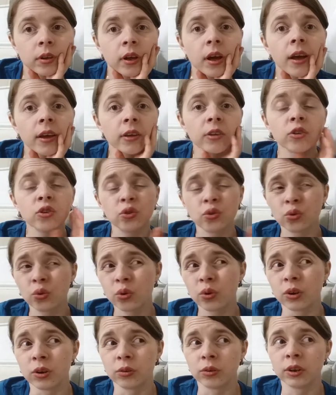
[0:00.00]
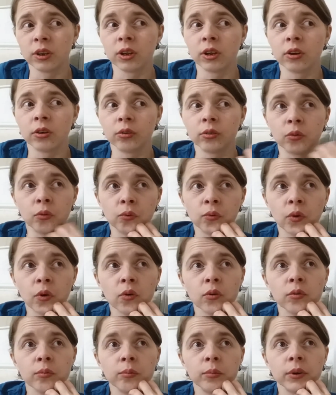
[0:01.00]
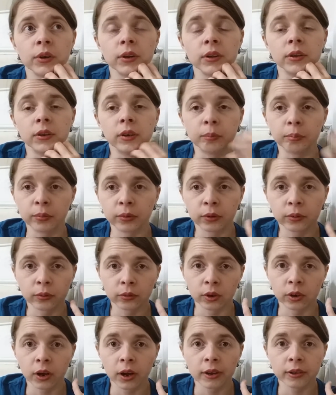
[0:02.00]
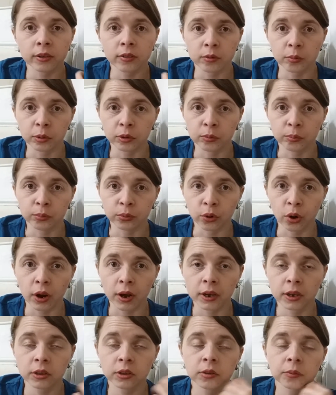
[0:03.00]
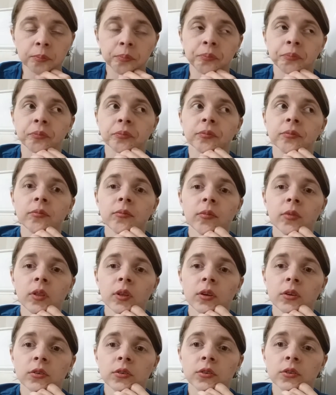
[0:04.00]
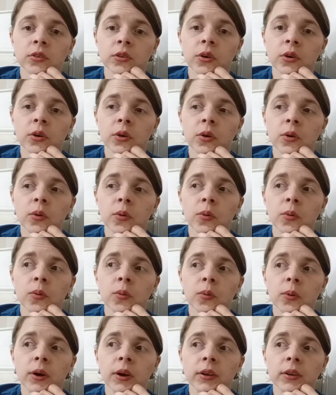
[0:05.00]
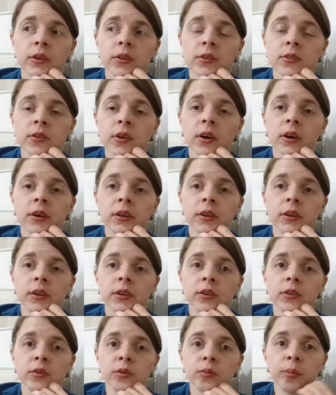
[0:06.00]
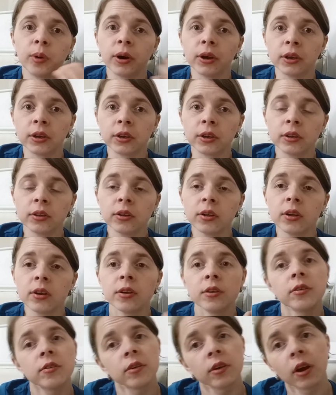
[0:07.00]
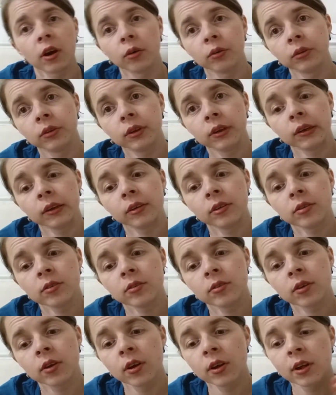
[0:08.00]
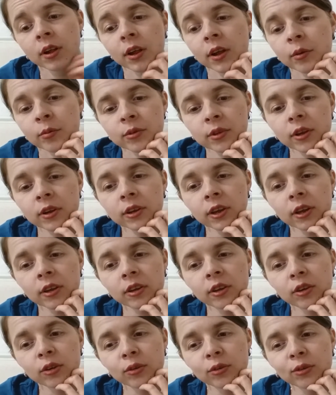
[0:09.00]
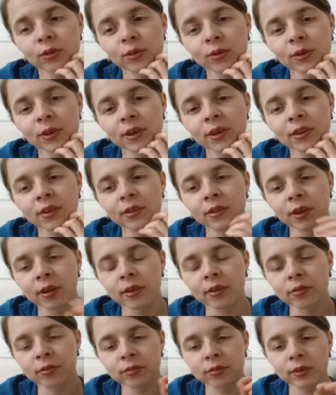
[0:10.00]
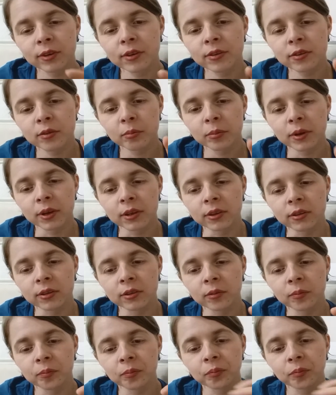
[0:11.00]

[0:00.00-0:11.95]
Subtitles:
enjoy reading on the phone, but the light is a bit bright, so I decided to buy a Kindle and see how it is. Still getting used to it. It feels a bit